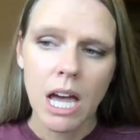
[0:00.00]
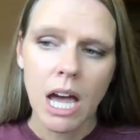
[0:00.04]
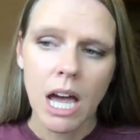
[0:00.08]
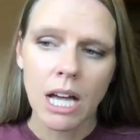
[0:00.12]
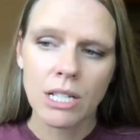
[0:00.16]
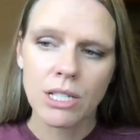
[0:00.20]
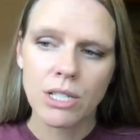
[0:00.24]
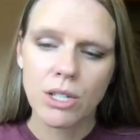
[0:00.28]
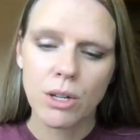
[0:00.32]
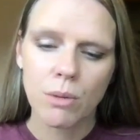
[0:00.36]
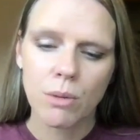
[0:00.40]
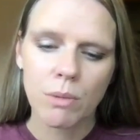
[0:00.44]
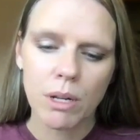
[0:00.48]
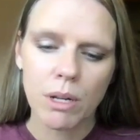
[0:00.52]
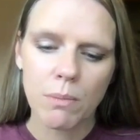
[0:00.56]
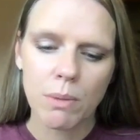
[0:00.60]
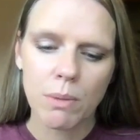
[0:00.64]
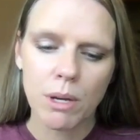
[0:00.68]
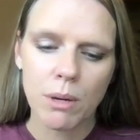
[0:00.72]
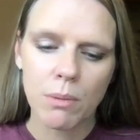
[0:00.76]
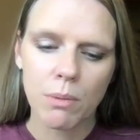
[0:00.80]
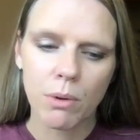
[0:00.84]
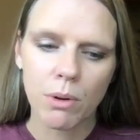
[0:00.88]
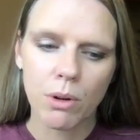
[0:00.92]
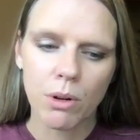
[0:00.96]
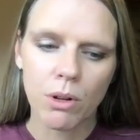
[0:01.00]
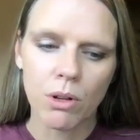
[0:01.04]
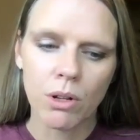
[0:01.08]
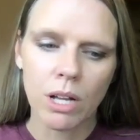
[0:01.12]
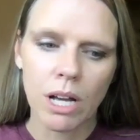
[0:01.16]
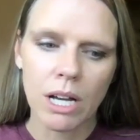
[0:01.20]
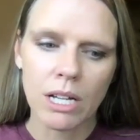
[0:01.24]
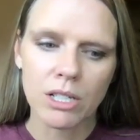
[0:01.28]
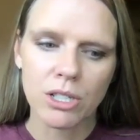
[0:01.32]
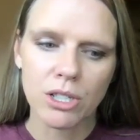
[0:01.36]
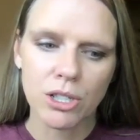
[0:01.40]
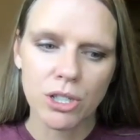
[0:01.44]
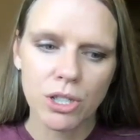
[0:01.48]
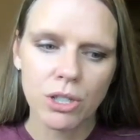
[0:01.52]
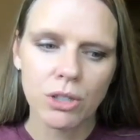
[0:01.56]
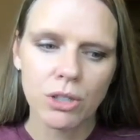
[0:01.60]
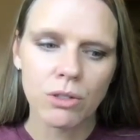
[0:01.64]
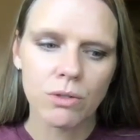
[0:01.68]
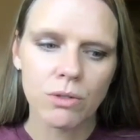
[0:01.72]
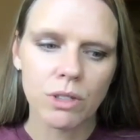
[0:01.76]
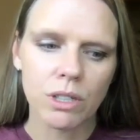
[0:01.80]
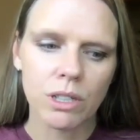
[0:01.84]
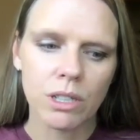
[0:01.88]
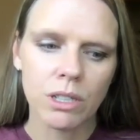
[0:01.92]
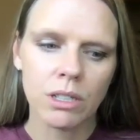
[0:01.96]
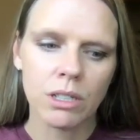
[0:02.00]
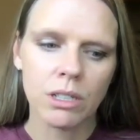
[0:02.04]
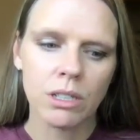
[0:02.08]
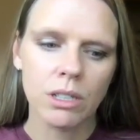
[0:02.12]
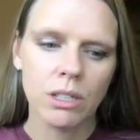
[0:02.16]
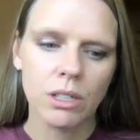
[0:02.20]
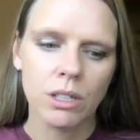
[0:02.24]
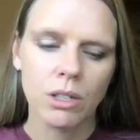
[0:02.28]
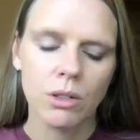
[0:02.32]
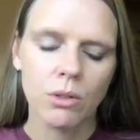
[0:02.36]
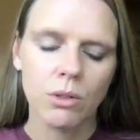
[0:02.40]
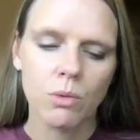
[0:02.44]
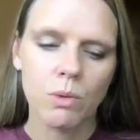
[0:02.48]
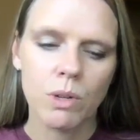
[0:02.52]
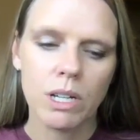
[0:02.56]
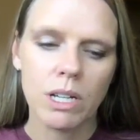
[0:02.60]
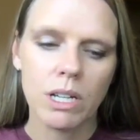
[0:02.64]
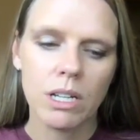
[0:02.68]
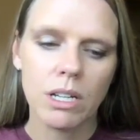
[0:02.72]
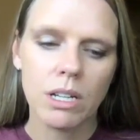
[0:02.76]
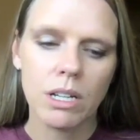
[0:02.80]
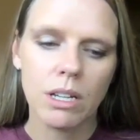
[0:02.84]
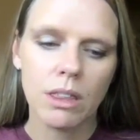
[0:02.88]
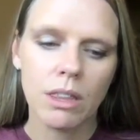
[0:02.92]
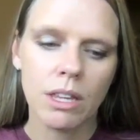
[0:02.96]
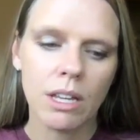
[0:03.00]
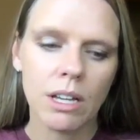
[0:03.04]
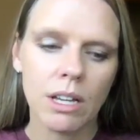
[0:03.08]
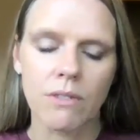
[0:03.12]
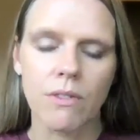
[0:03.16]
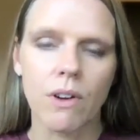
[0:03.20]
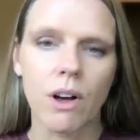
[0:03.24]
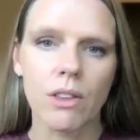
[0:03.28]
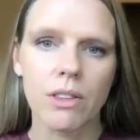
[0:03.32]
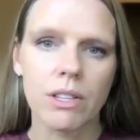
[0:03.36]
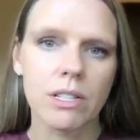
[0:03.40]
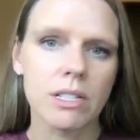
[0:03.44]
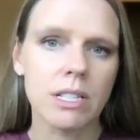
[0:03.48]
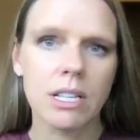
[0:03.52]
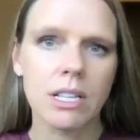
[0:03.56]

And so many people as children, we think of all these